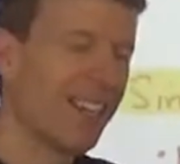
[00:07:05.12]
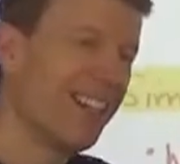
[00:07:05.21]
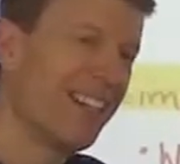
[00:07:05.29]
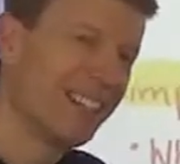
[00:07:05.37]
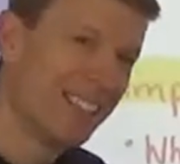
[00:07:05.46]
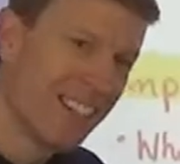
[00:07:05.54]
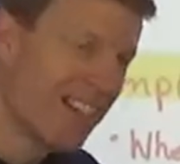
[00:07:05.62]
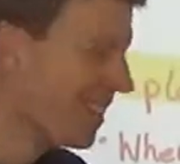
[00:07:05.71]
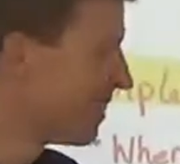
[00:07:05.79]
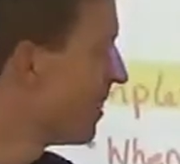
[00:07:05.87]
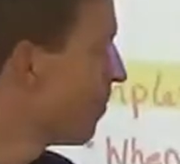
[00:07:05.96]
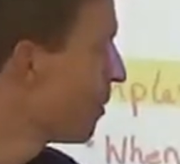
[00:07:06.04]
Is again
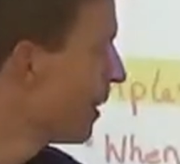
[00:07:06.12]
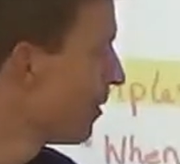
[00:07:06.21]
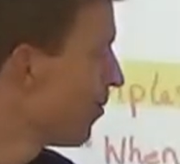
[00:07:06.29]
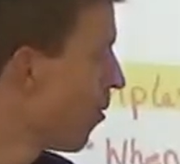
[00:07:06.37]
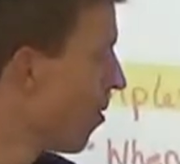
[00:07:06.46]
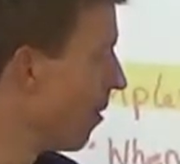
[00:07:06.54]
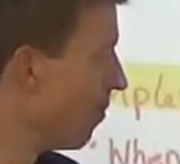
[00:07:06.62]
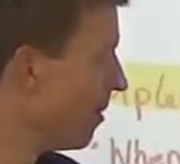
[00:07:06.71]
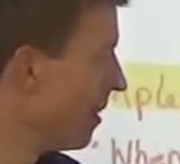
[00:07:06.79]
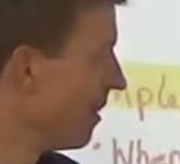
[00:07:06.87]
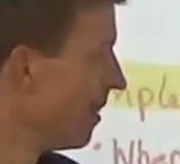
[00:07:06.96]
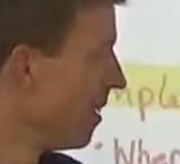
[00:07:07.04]
simplest form.
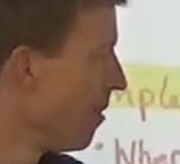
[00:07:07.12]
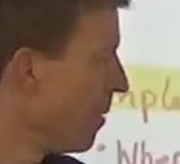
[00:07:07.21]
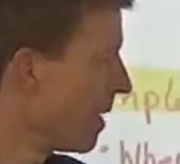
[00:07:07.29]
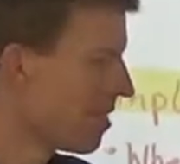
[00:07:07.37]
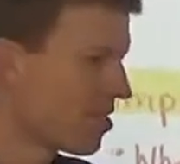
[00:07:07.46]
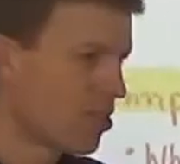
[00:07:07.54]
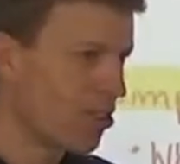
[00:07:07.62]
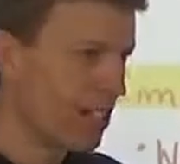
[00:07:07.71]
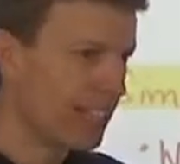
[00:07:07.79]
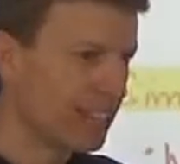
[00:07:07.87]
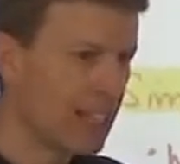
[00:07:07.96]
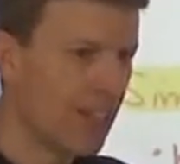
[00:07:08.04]
Because
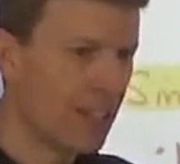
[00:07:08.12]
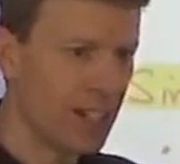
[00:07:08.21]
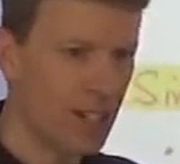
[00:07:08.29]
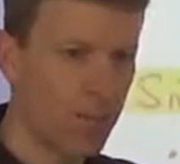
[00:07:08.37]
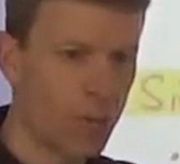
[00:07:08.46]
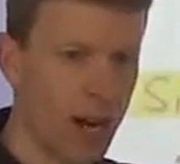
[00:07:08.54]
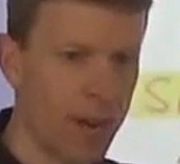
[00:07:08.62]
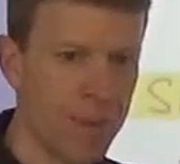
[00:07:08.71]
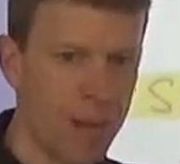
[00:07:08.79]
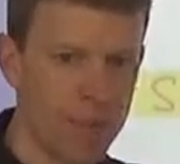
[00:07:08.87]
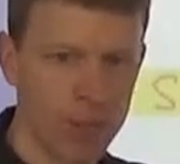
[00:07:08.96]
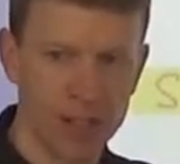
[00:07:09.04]
37 is a prime
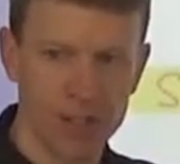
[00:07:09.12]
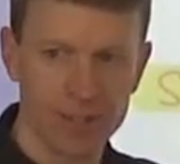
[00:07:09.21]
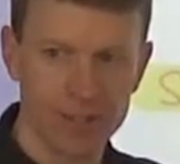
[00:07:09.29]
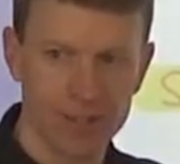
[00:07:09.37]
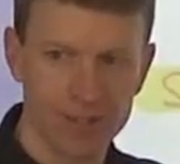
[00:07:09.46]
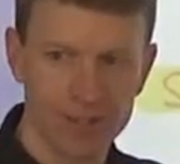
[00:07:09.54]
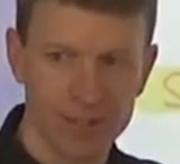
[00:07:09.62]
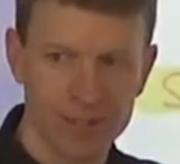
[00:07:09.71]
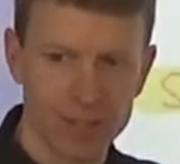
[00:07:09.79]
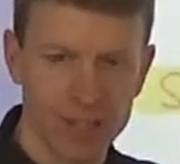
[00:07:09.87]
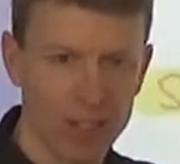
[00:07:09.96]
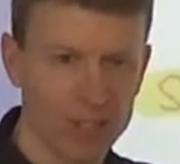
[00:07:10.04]
number.
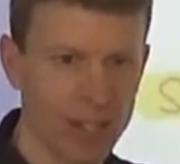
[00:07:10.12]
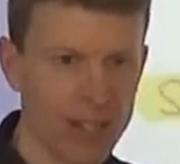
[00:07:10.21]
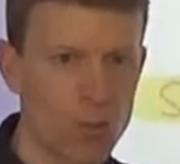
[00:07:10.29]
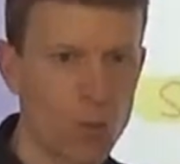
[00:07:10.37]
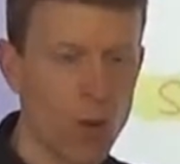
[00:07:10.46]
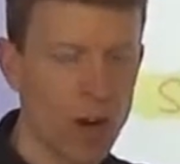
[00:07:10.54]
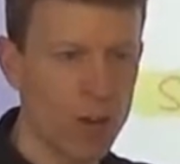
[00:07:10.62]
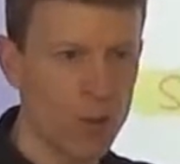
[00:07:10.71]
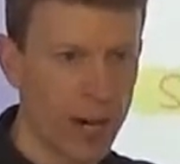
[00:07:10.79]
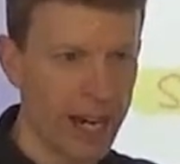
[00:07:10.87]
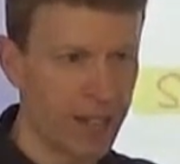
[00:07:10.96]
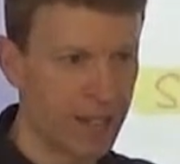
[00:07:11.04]
So that's one
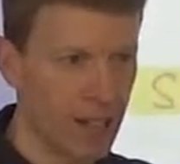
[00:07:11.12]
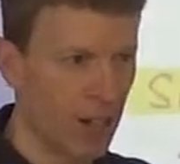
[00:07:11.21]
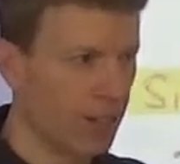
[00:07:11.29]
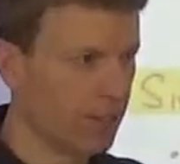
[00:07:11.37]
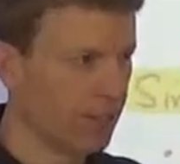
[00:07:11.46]
way to tell.